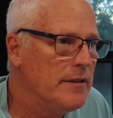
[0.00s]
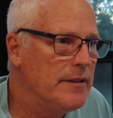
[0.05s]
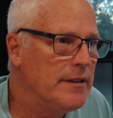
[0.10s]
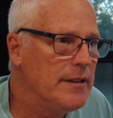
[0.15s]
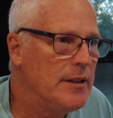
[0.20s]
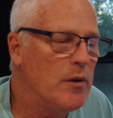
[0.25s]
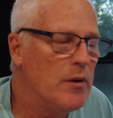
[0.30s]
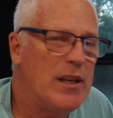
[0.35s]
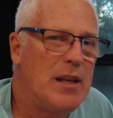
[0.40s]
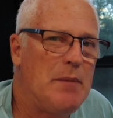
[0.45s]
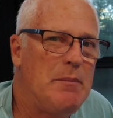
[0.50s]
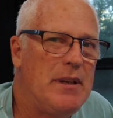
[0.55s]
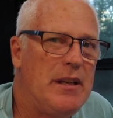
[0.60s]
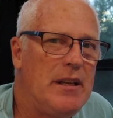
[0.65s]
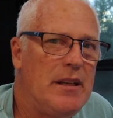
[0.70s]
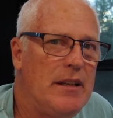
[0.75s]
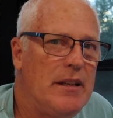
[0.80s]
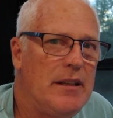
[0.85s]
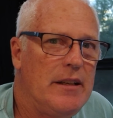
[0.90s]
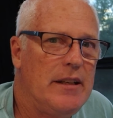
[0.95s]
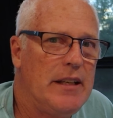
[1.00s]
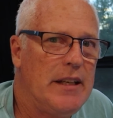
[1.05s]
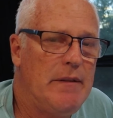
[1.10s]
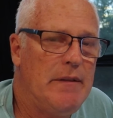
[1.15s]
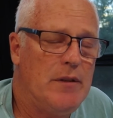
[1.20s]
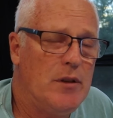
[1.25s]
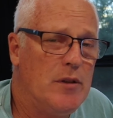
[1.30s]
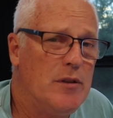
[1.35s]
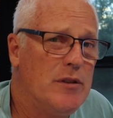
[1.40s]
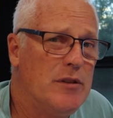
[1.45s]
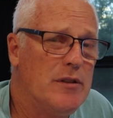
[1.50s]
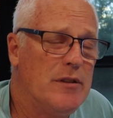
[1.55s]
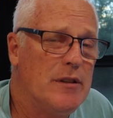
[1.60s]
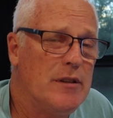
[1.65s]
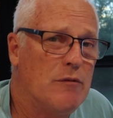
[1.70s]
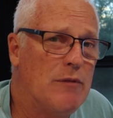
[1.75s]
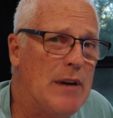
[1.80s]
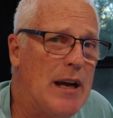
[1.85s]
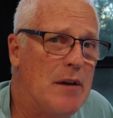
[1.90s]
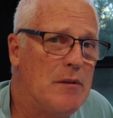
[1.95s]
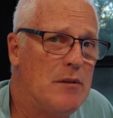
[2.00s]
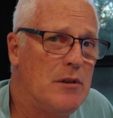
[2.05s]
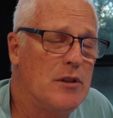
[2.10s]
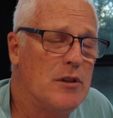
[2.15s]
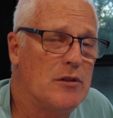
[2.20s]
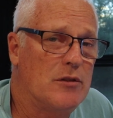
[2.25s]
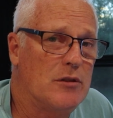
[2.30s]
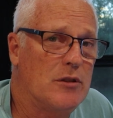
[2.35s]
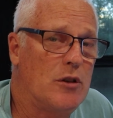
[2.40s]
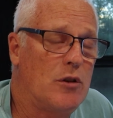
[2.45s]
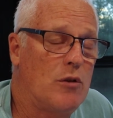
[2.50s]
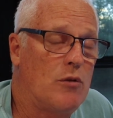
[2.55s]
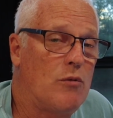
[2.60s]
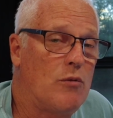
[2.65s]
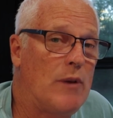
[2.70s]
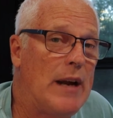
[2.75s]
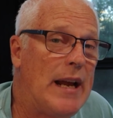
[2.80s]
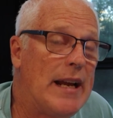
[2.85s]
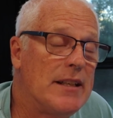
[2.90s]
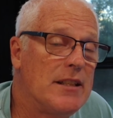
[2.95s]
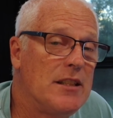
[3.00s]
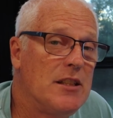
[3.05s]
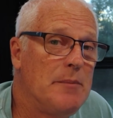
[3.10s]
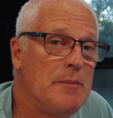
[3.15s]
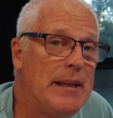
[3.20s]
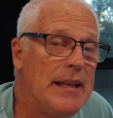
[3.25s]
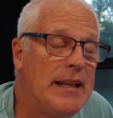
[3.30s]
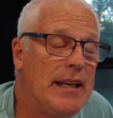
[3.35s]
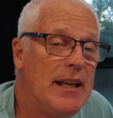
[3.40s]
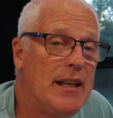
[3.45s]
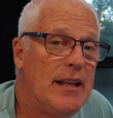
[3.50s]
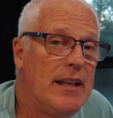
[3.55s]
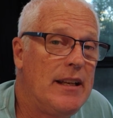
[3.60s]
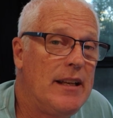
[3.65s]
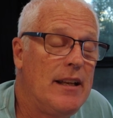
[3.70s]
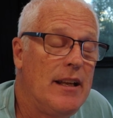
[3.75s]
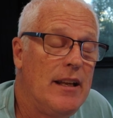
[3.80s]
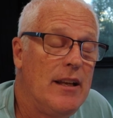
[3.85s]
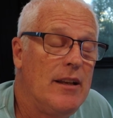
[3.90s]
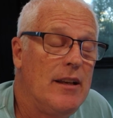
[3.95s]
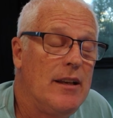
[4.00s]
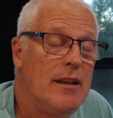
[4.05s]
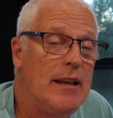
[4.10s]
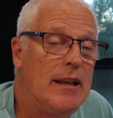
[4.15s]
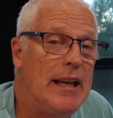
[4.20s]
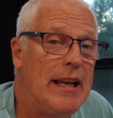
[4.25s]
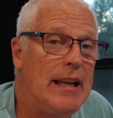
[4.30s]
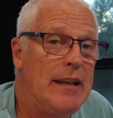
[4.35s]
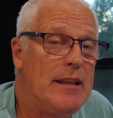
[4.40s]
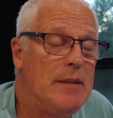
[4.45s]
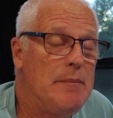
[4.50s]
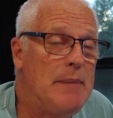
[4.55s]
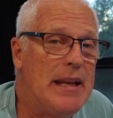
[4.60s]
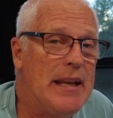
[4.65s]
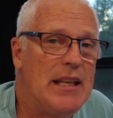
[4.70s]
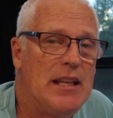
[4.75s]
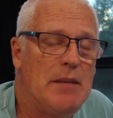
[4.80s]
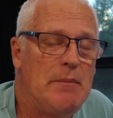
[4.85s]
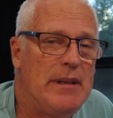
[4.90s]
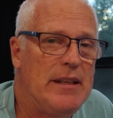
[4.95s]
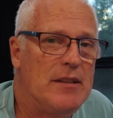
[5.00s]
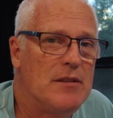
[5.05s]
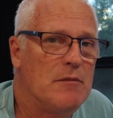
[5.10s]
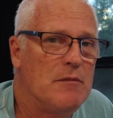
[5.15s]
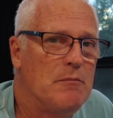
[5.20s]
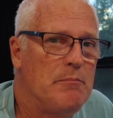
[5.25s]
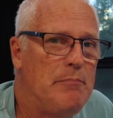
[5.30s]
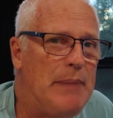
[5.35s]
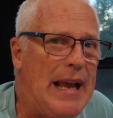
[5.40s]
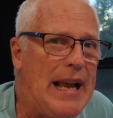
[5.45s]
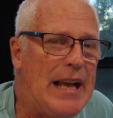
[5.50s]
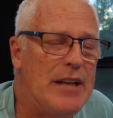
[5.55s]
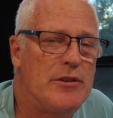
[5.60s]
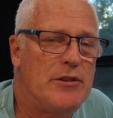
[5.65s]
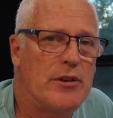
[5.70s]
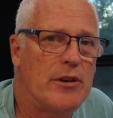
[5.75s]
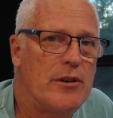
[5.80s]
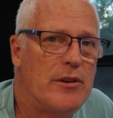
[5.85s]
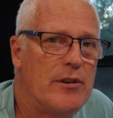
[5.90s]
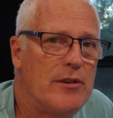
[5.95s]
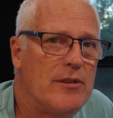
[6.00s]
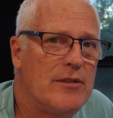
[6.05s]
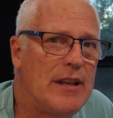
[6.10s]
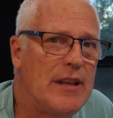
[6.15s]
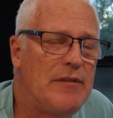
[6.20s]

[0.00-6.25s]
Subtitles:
they'll give me, even though the route looks correct in the beginning, it may give me some bad turns.